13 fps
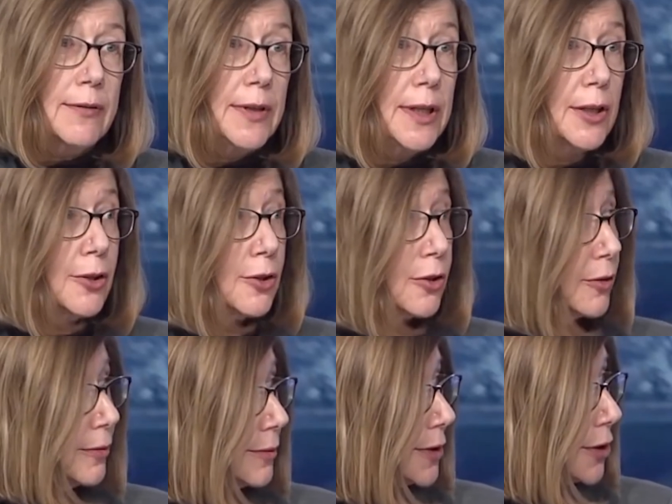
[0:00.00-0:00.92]
the
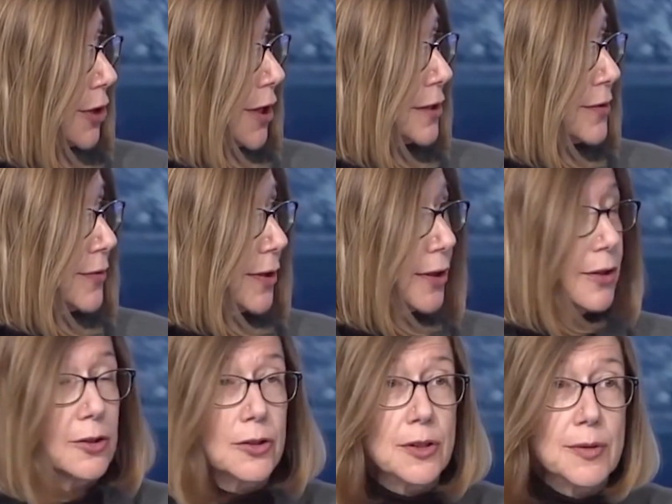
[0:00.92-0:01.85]
vehicle, the launch
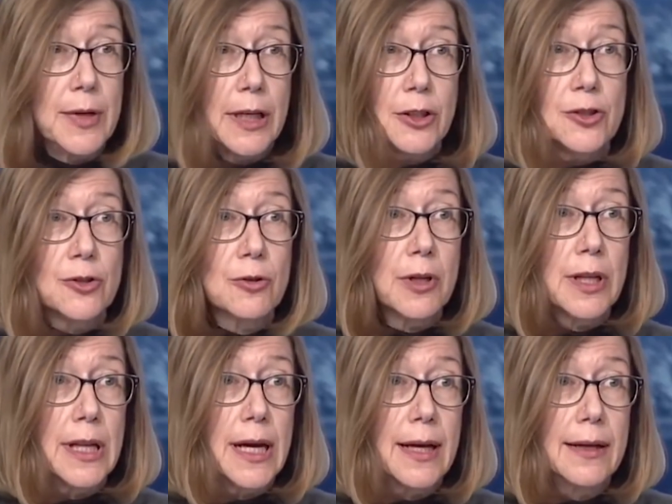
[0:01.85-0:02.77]
vehicle, to make sure
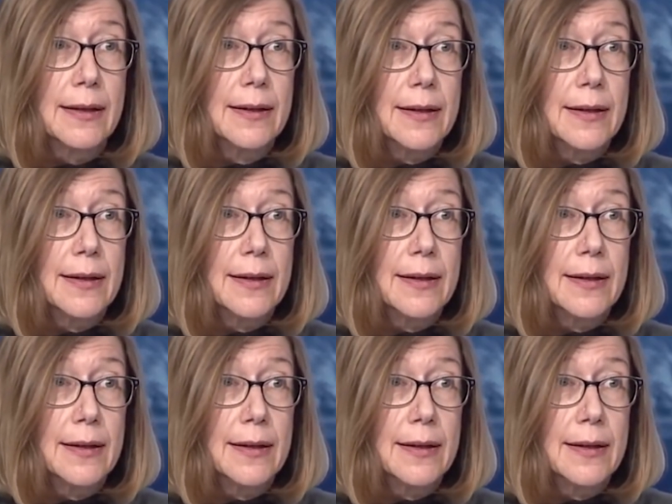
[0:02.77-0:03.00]
that